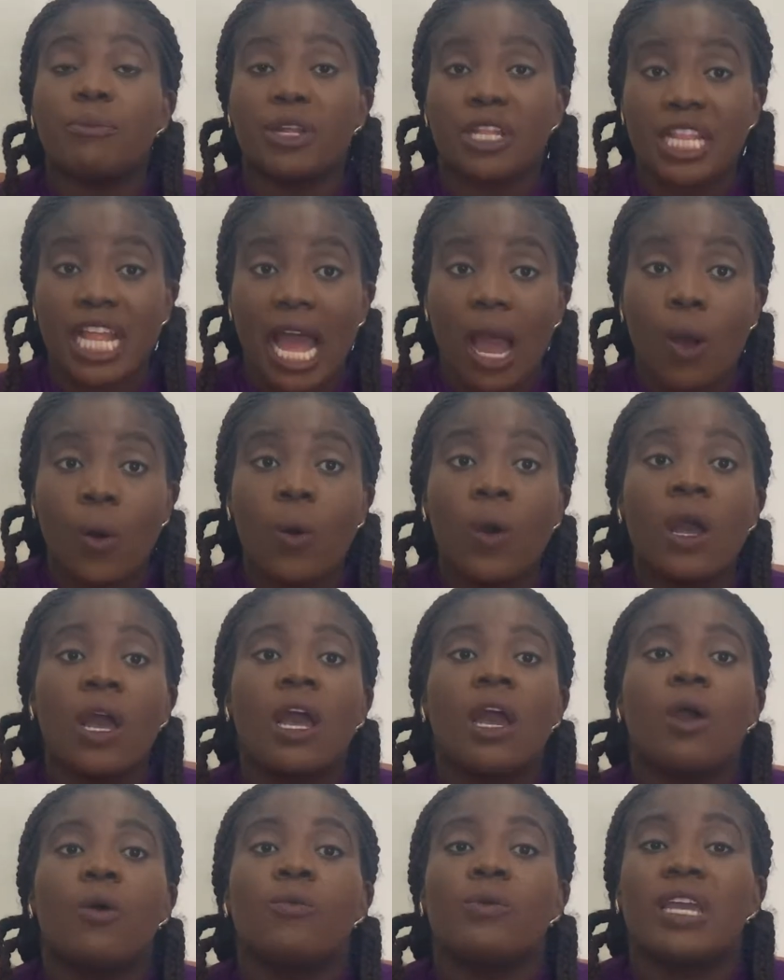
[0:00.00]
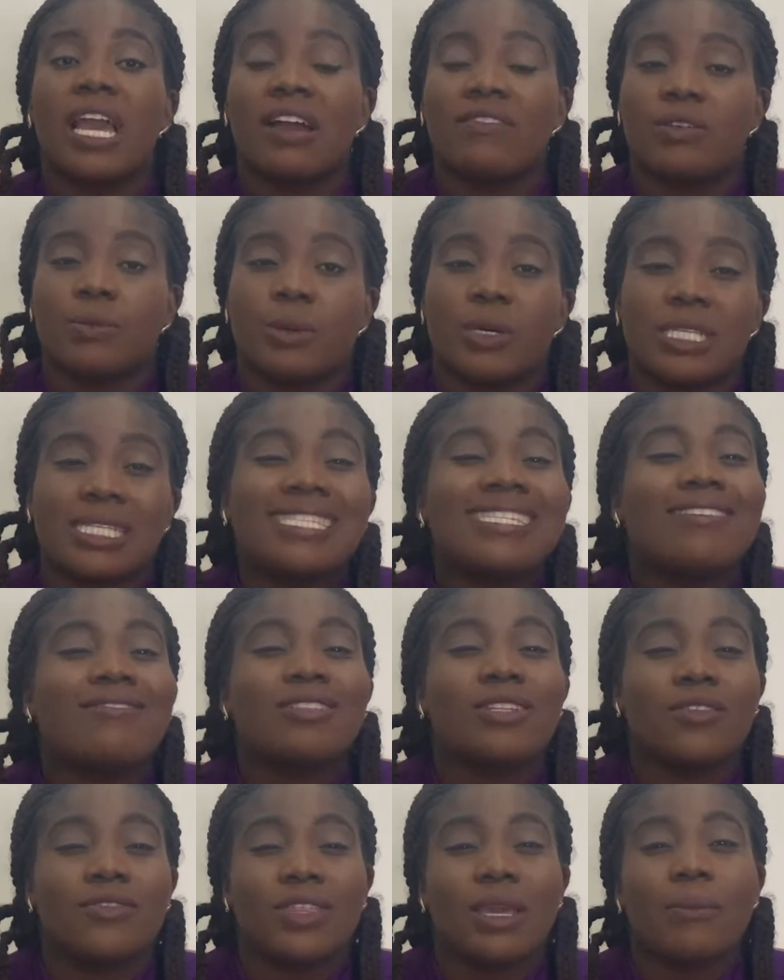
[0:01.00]
but now we have about
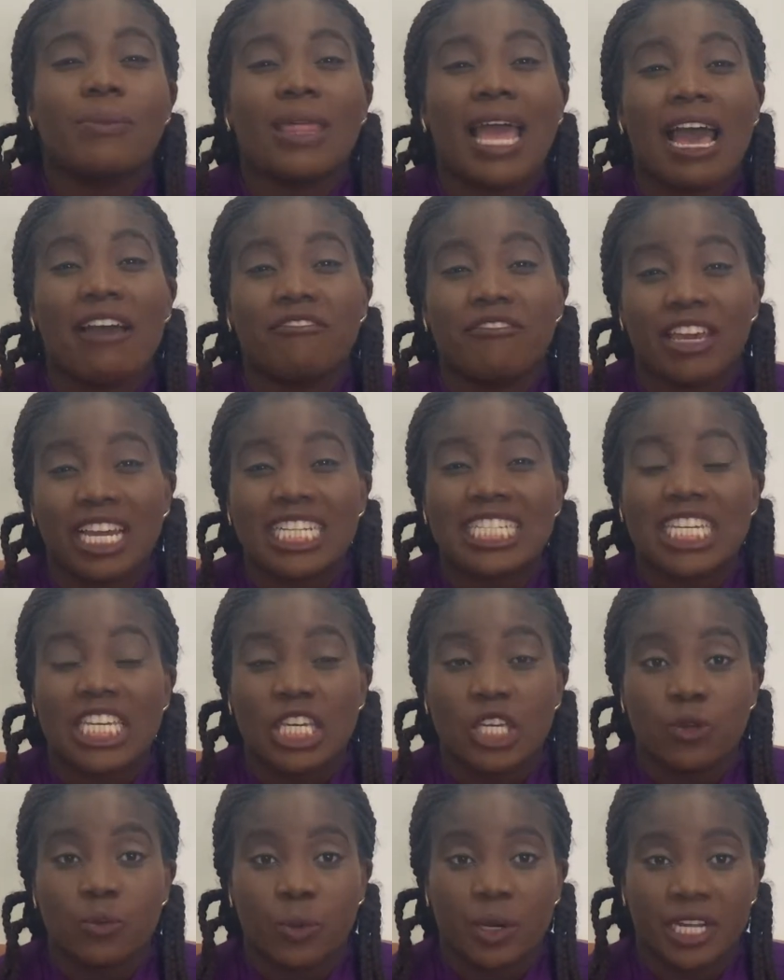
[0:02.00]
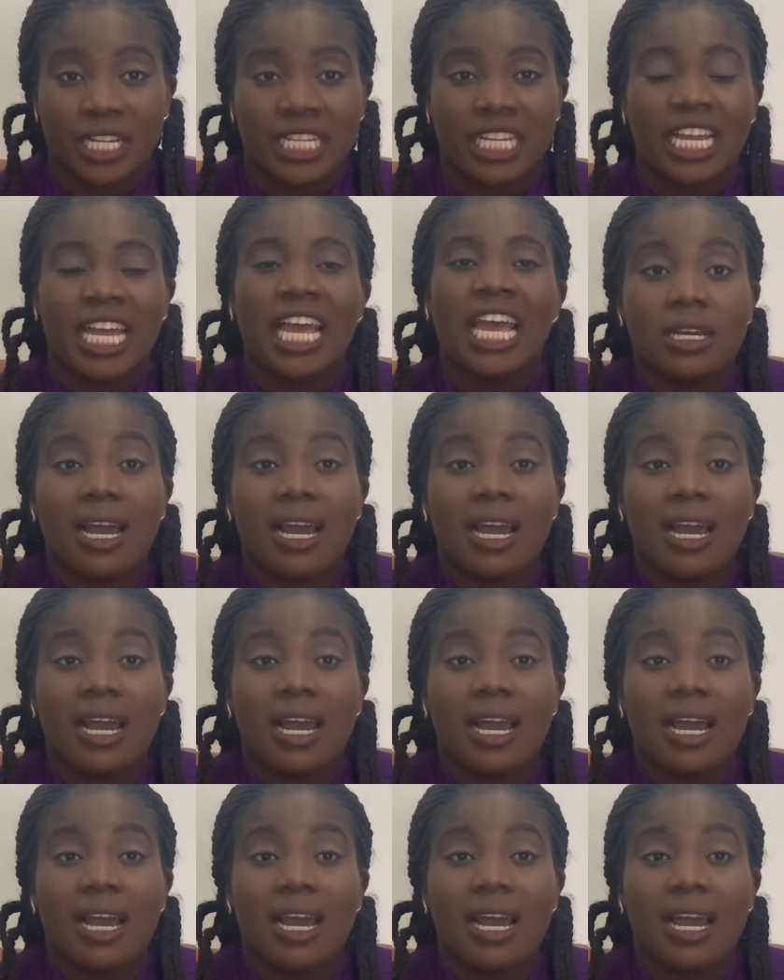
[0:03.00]
7 of them that affect the human.